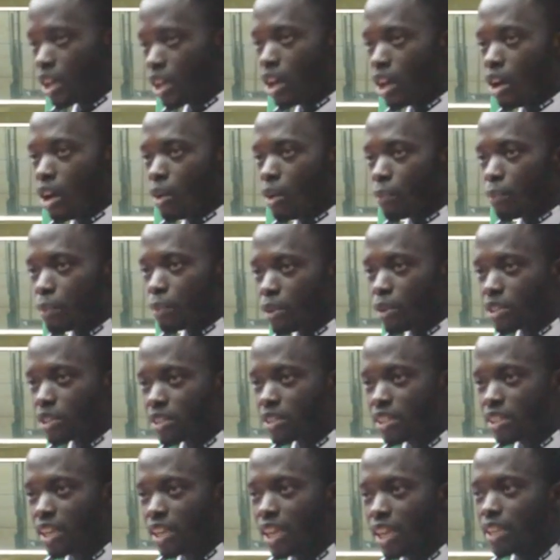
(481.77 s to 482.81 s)
So the Moot
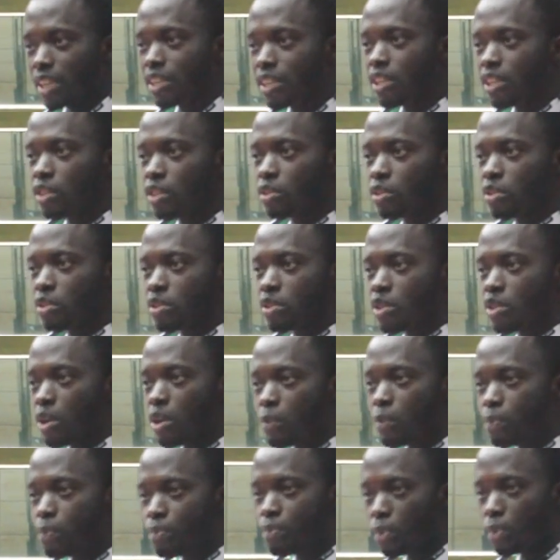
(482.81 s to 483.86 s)
Court, I
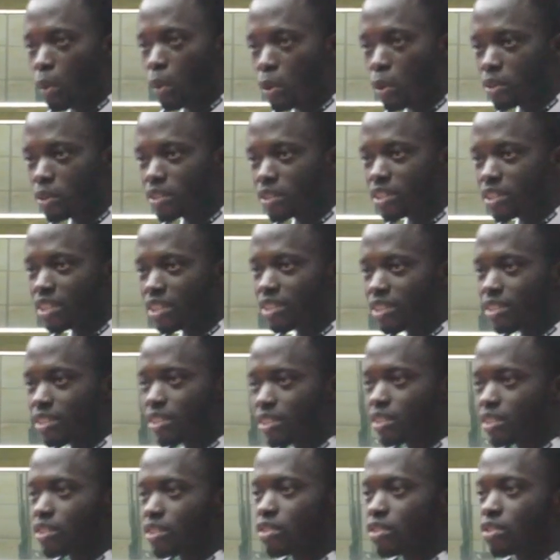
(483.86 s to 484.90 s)
think over the years, has
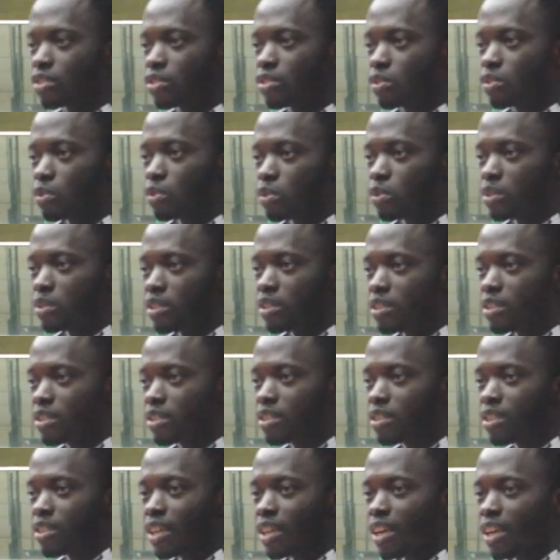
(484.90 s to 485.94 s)
developed
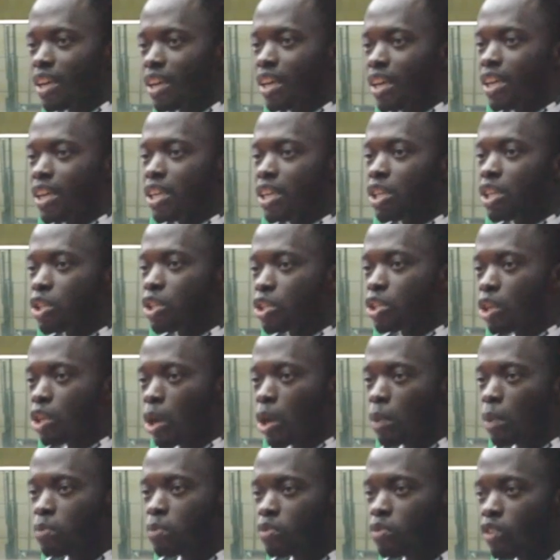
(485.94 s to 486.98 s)
into a tool
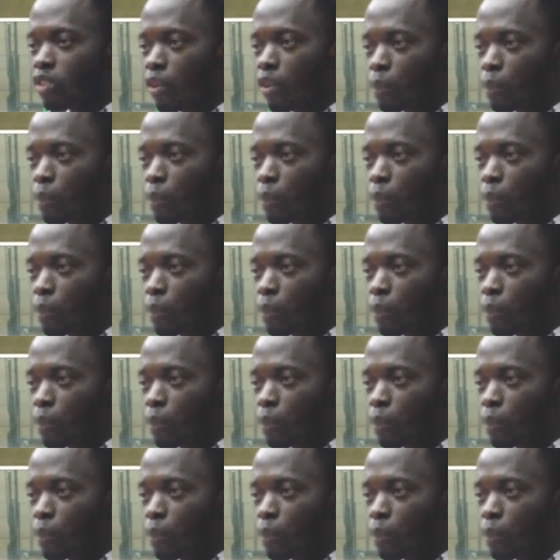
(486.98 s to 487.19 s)
which